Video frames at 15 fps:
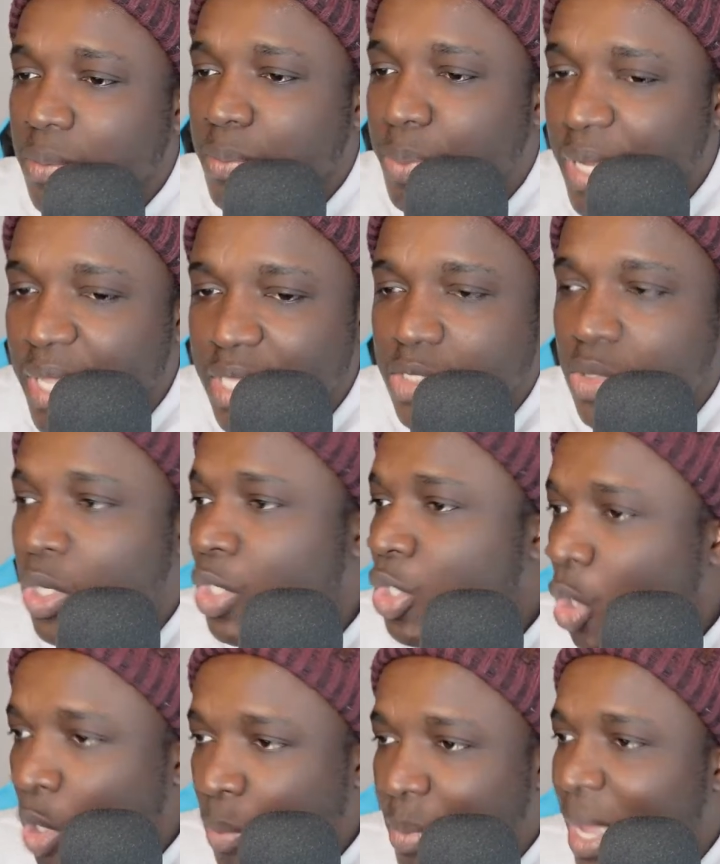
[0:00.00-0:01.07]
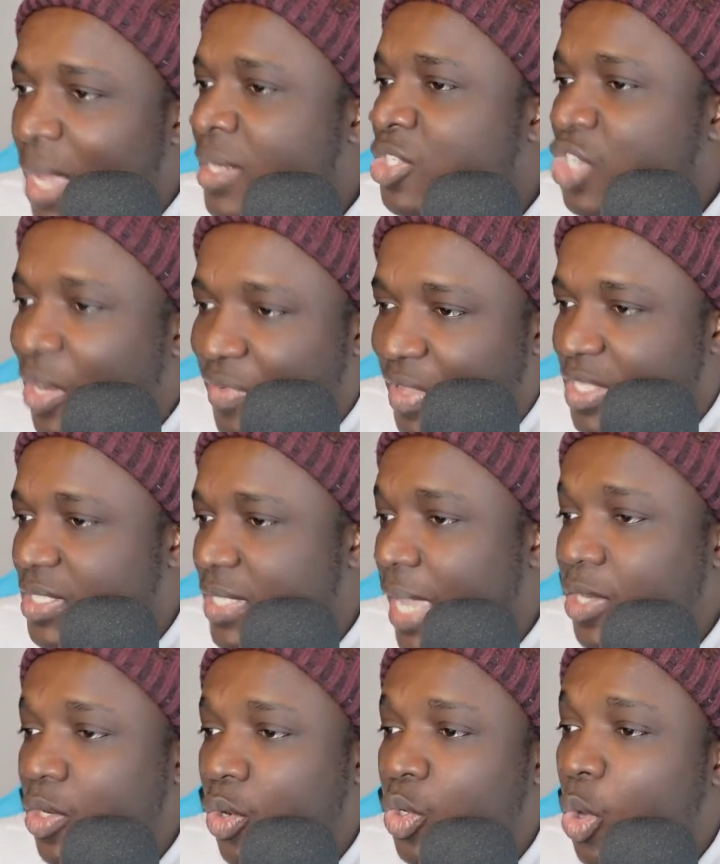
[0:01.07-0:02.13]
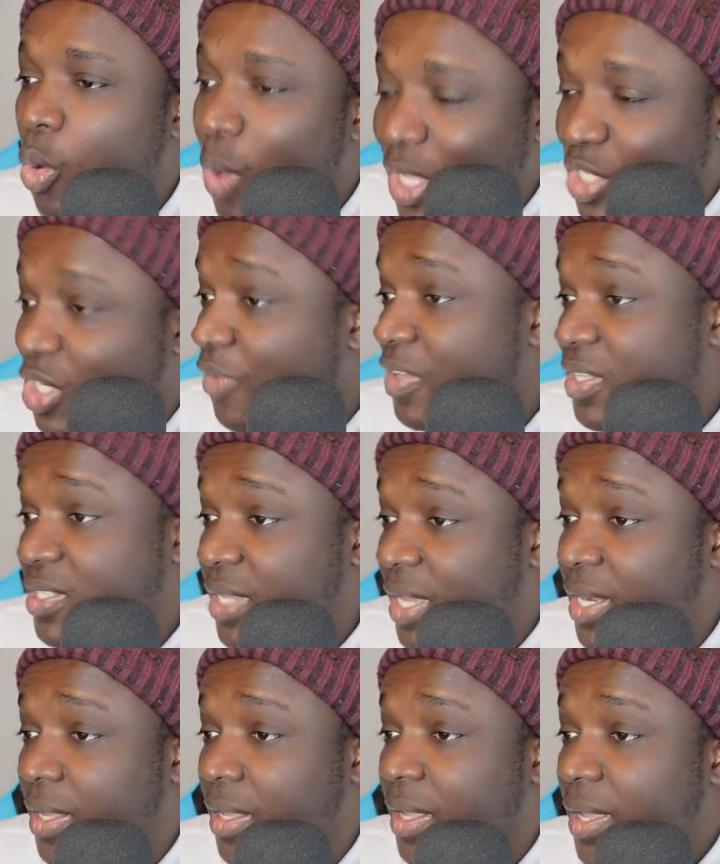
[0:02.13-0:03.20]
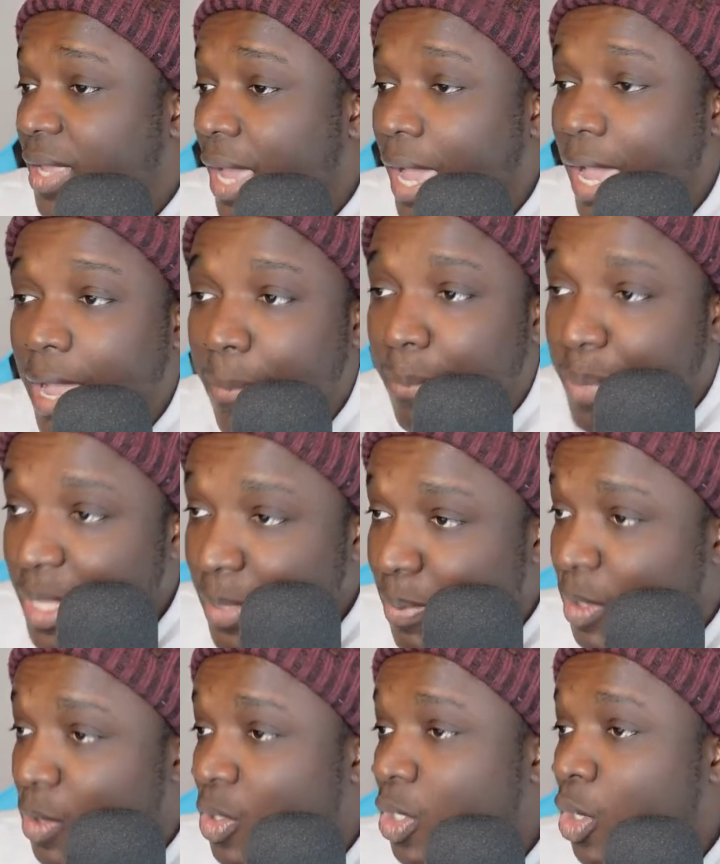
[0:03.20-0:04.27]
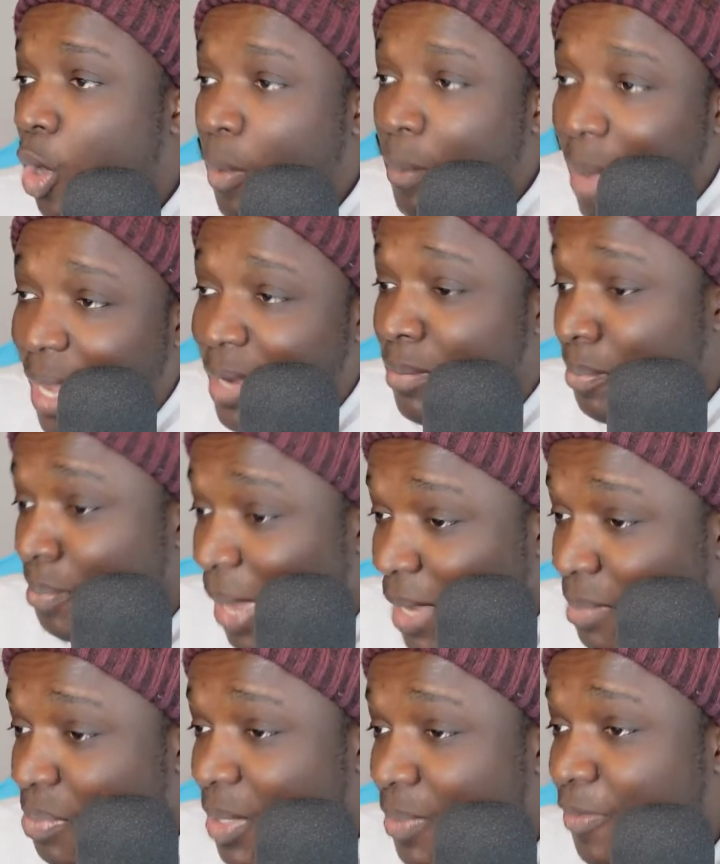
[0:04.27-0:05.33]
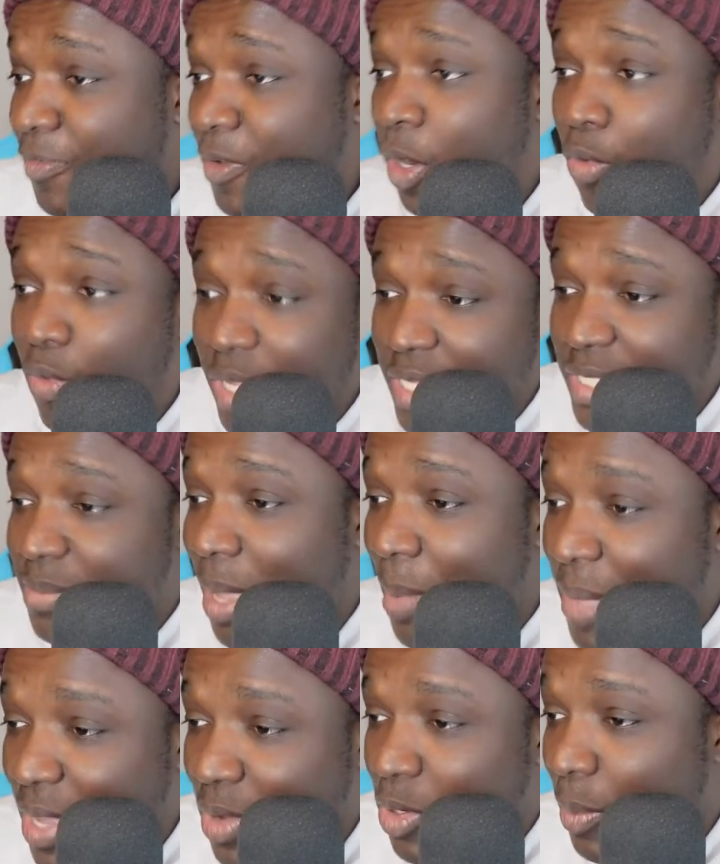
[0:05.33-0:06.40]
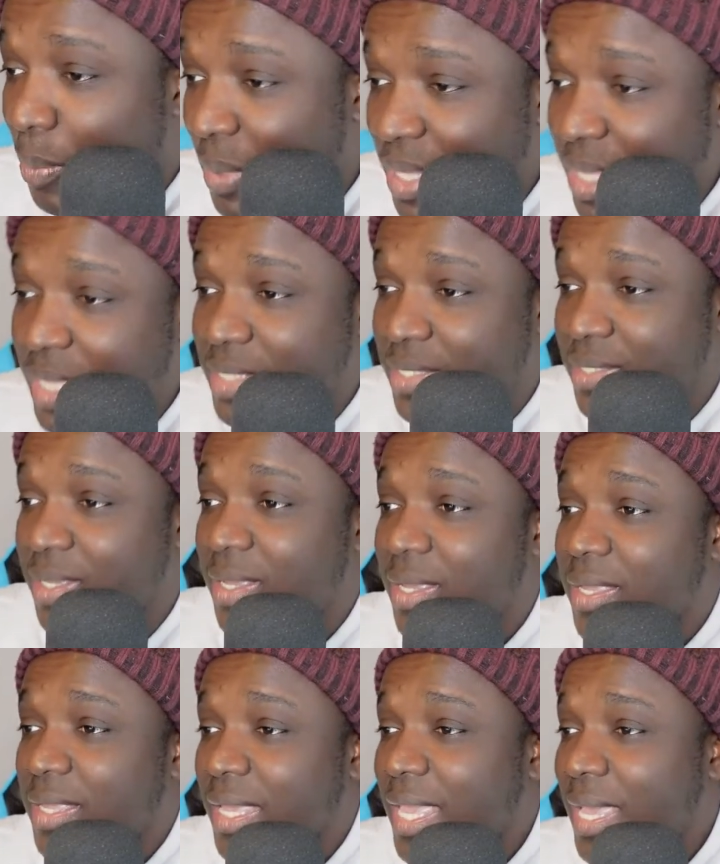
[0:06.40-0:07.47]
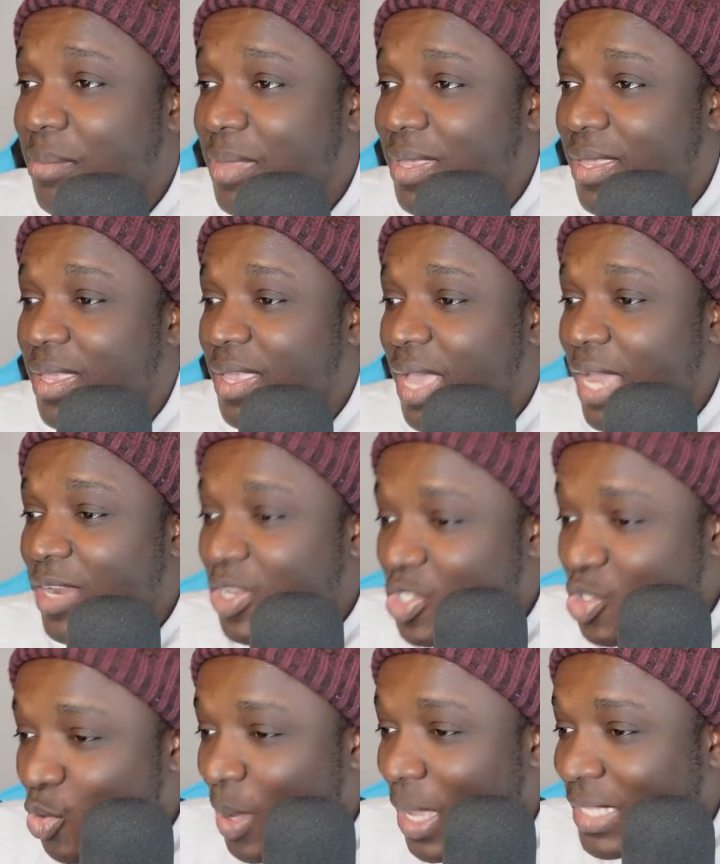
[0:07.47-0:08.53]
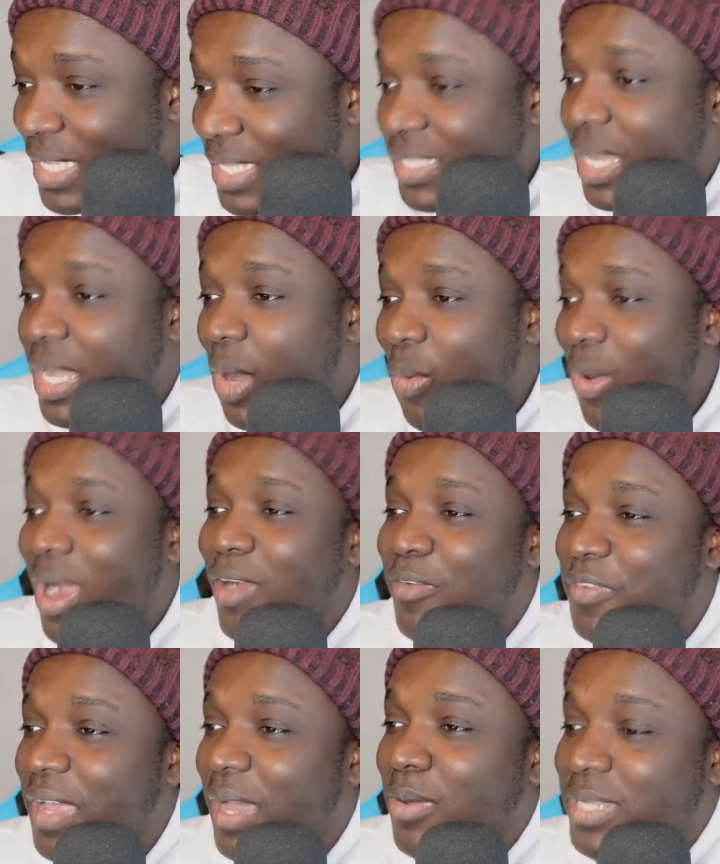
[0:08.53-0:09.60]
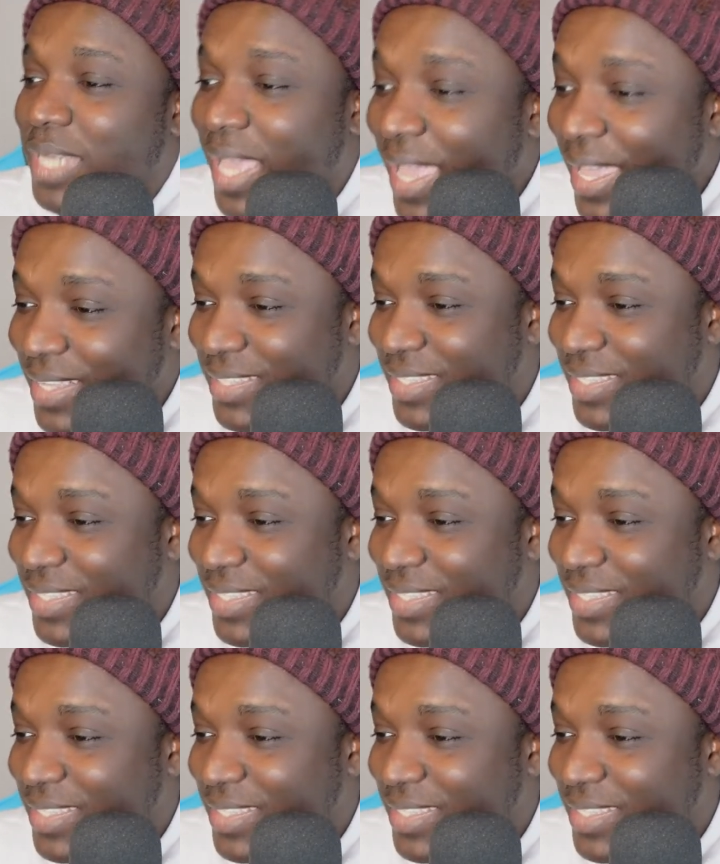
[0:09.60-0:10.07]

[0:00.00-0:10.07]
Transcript: Please, don't ban Travis. I don't know what Travis said. People, don't ban people for no reason. I beg you, please. You get me? I just threw in TikTok a warfare days.